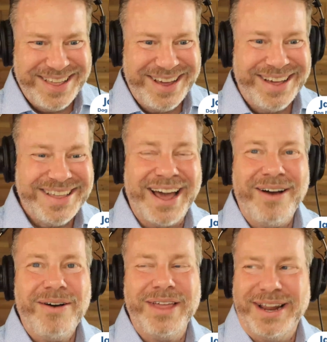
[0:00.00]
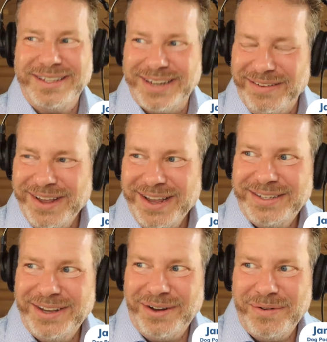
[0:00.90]
Yeah, all that stuff.
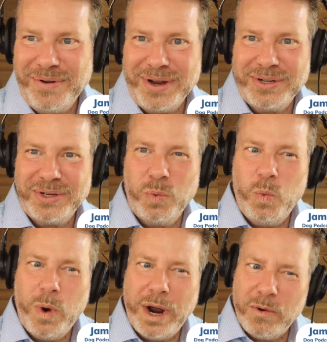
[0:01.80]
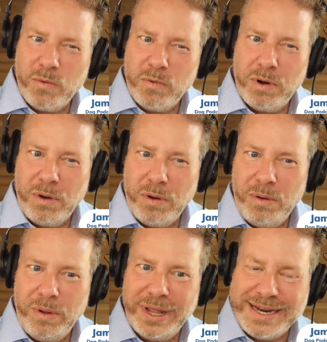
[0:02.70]
So what
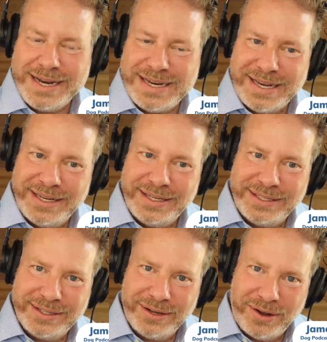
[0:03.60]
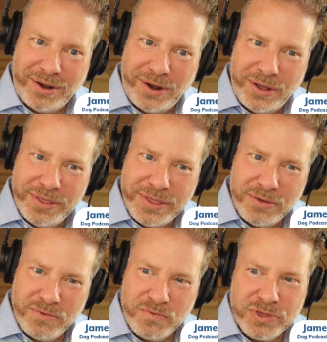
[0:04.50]
role does
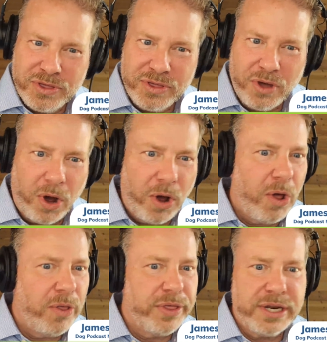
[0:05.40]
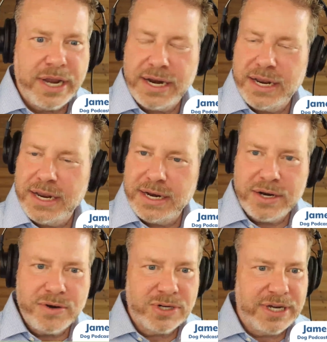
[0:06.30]
all the data and
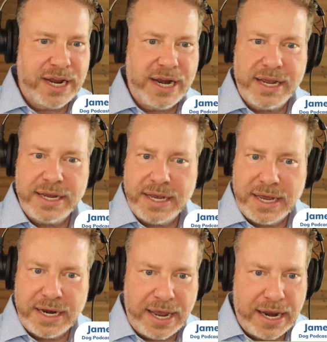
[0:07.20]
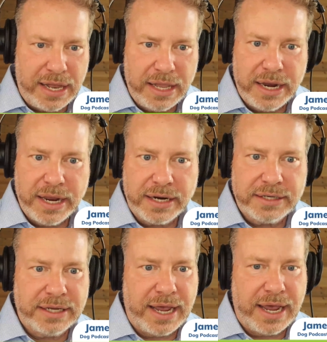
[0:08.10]
understanding and
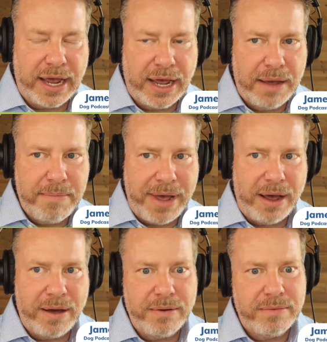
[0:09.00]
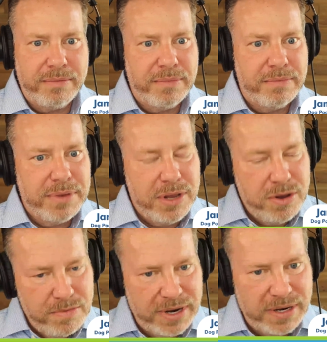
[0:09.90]
analytics about
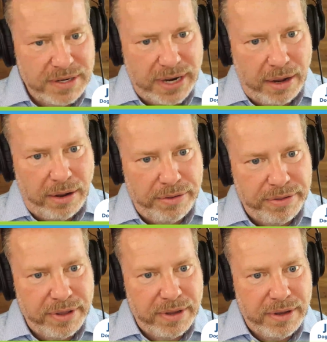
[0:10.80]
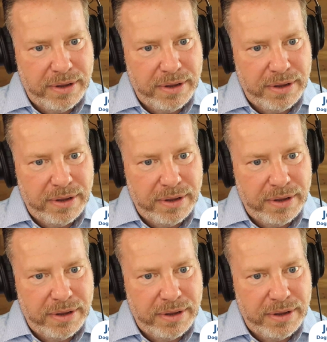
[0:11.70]
human health